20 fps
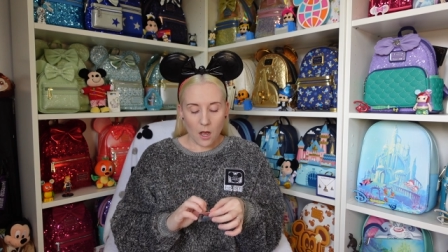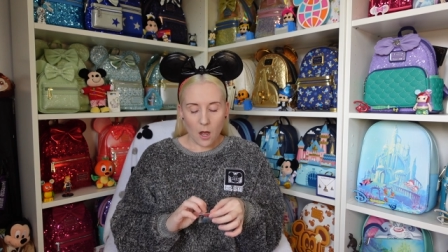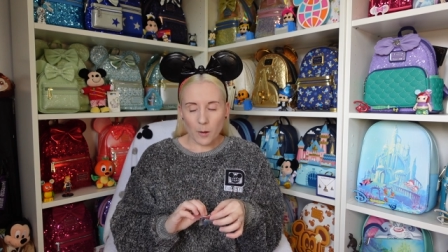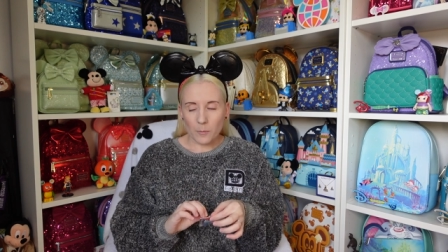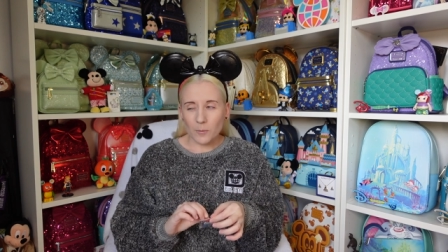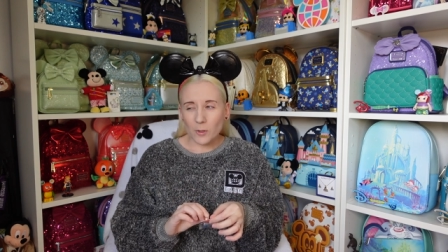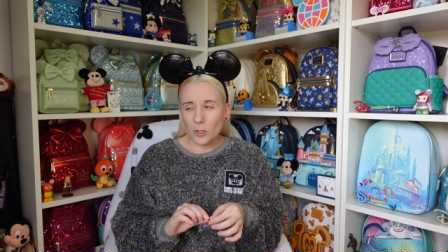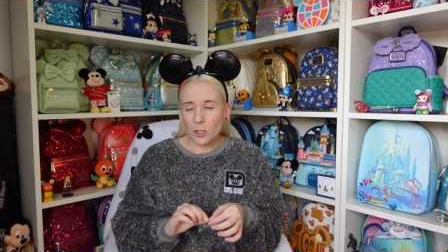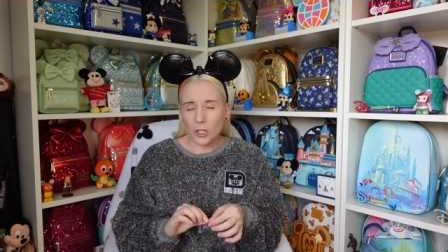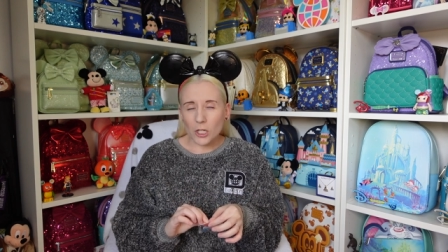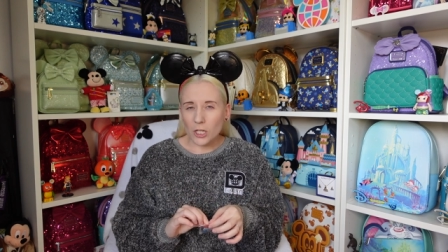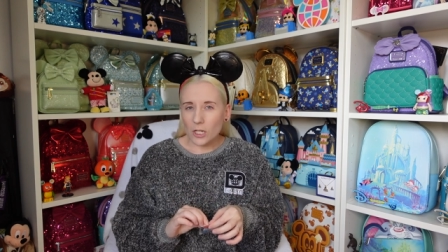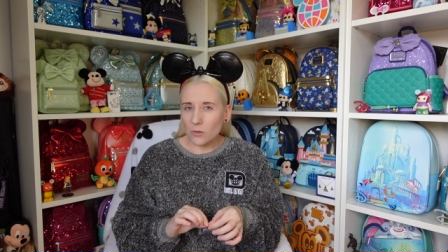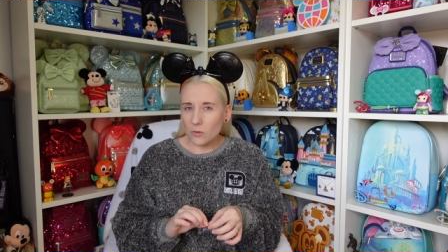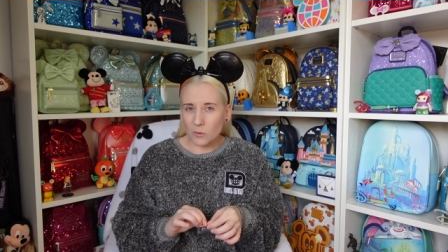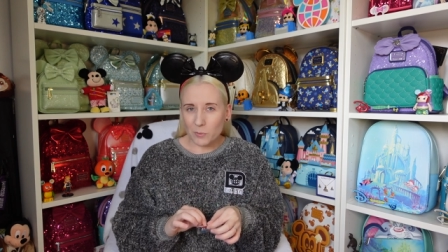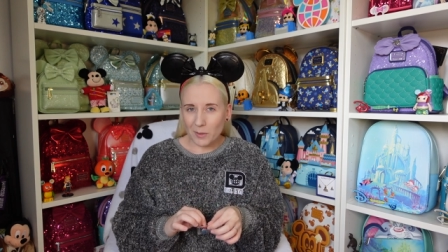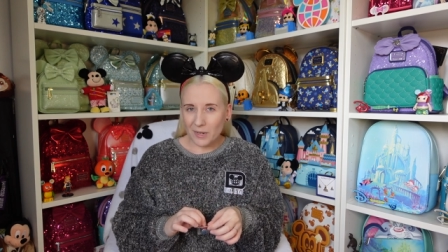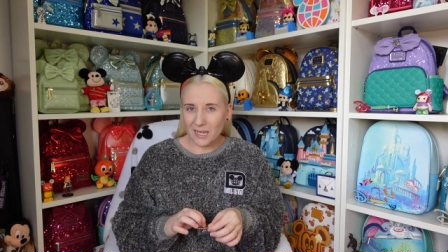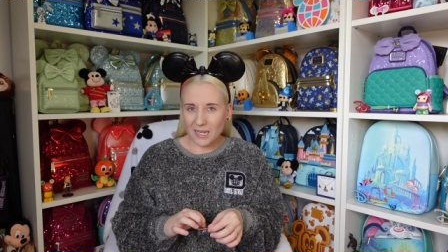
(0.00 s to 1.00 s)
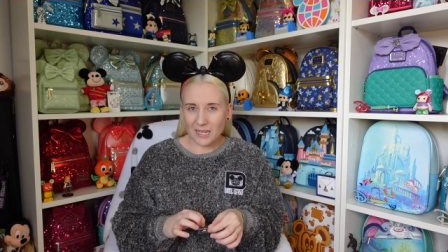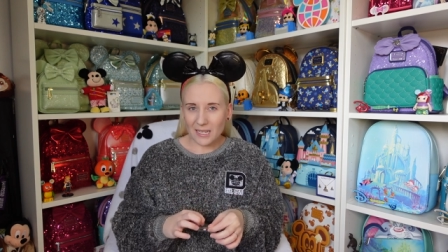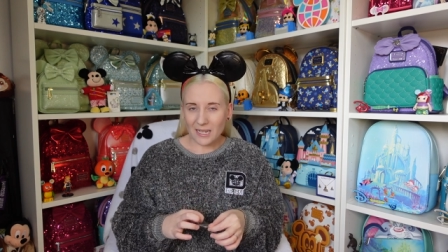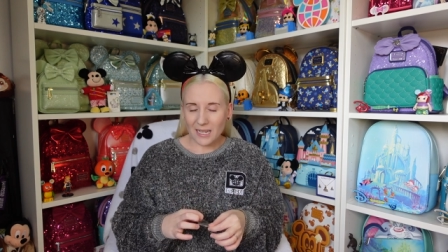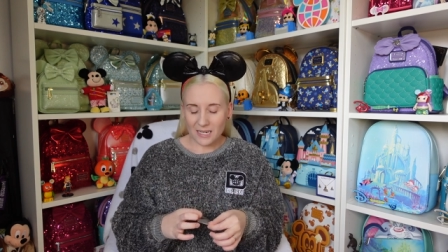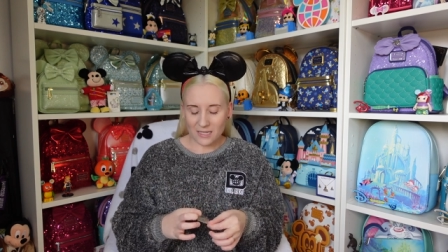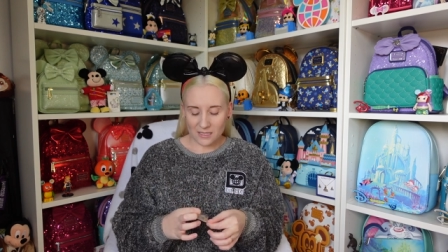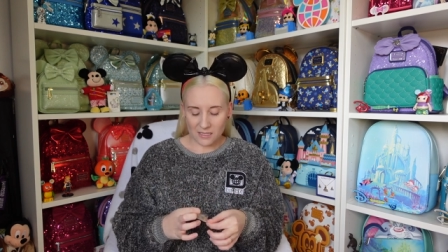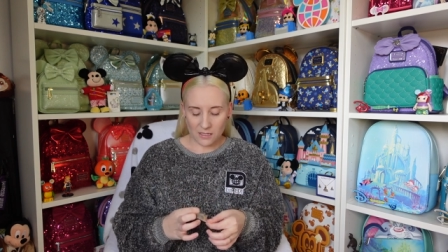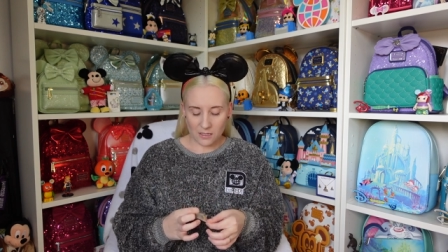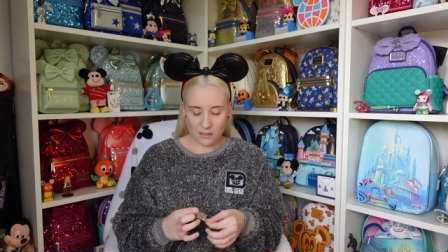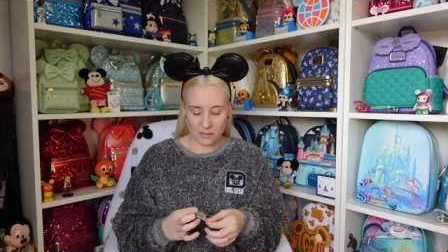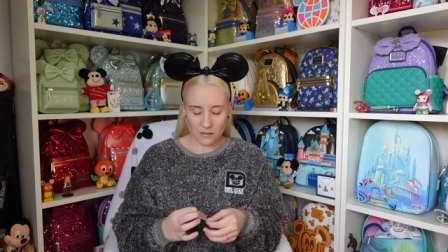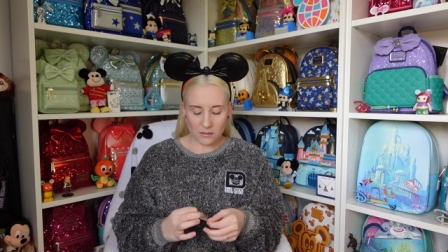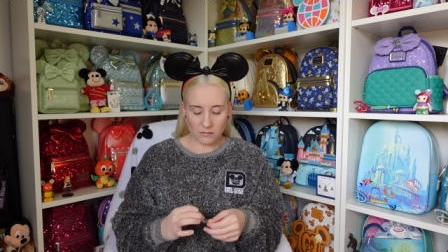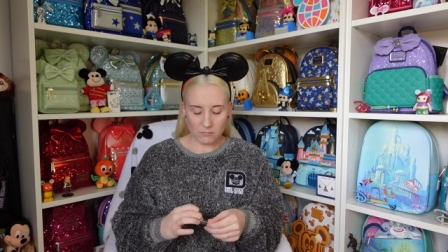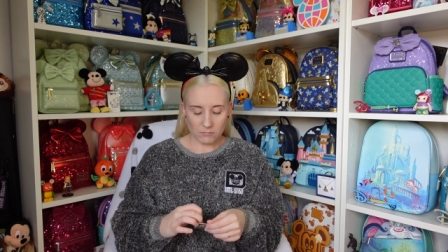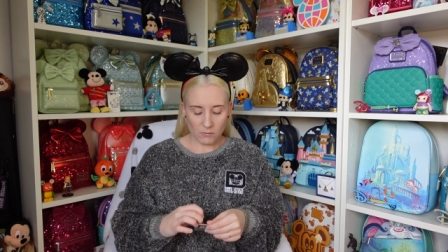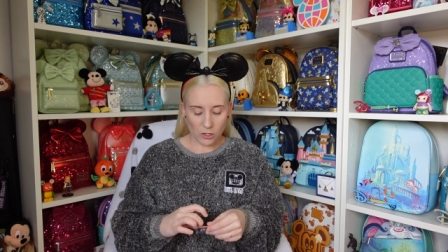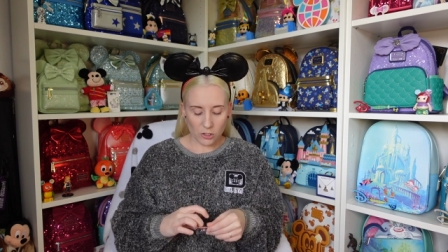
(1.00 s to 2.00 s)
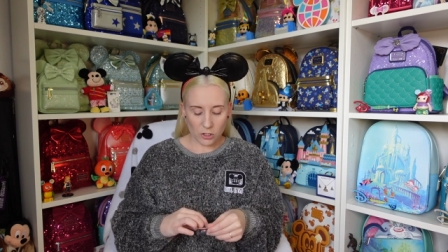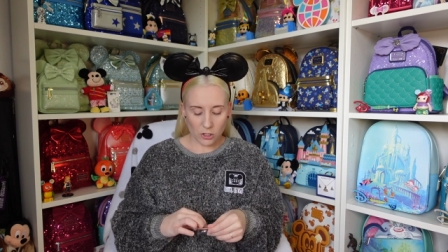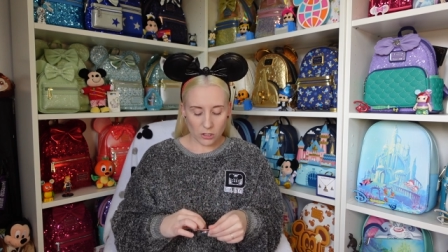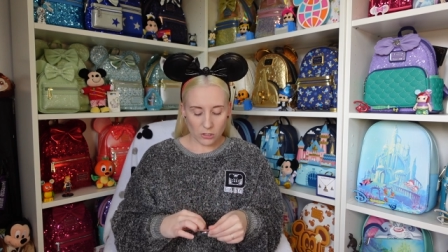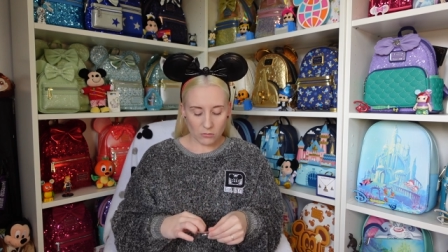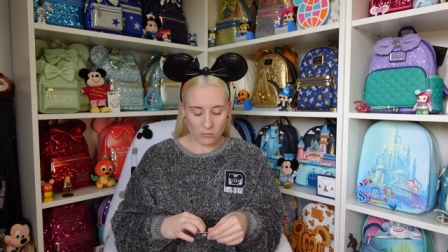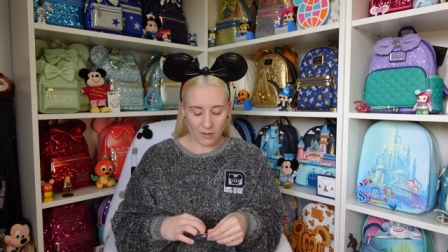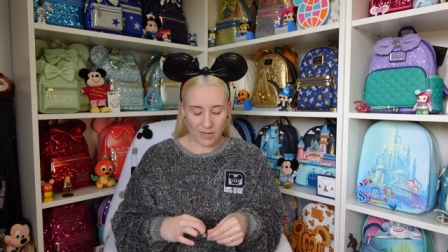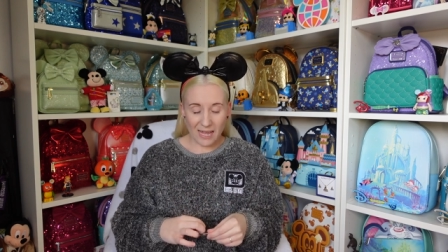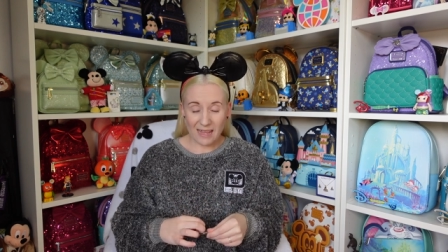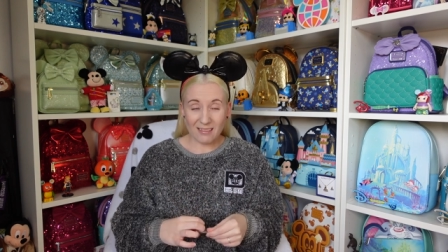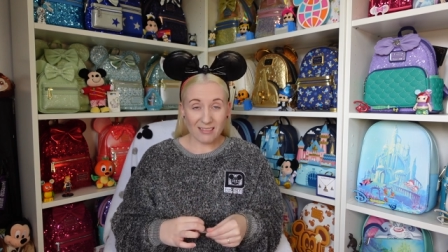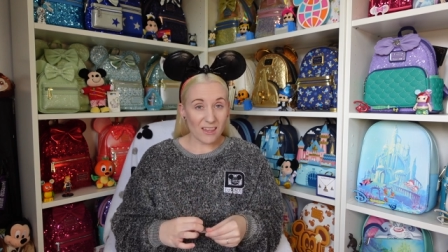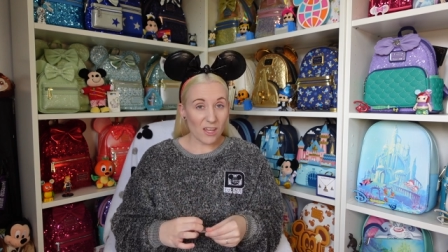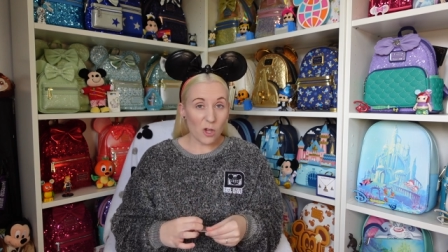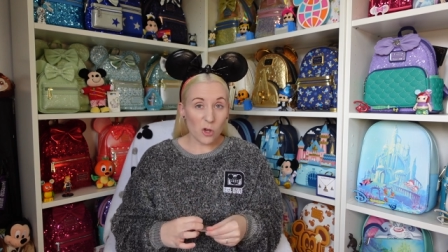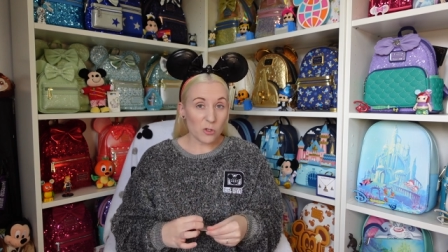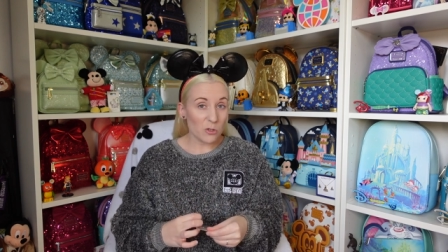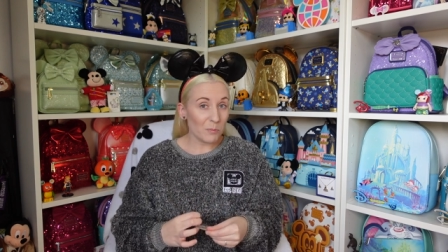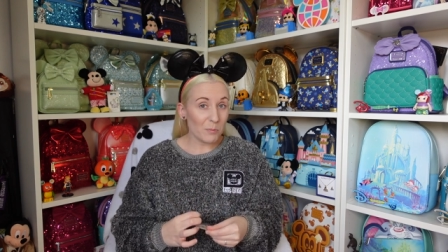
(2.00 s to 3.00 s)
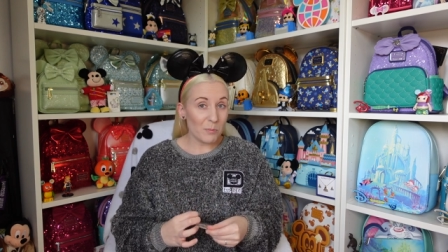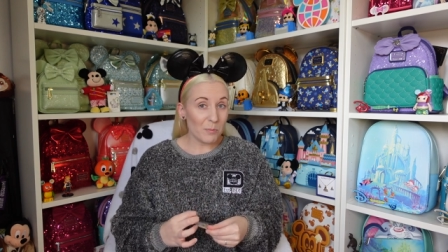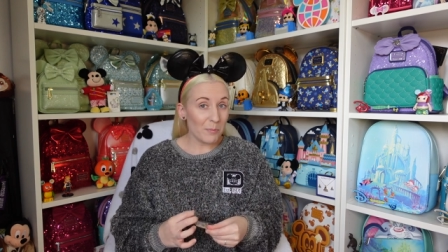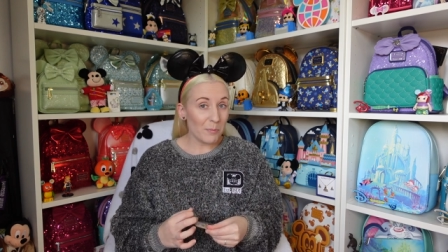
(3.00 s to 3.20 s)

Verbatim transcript: I'm not a huge pin collector, I do get the odd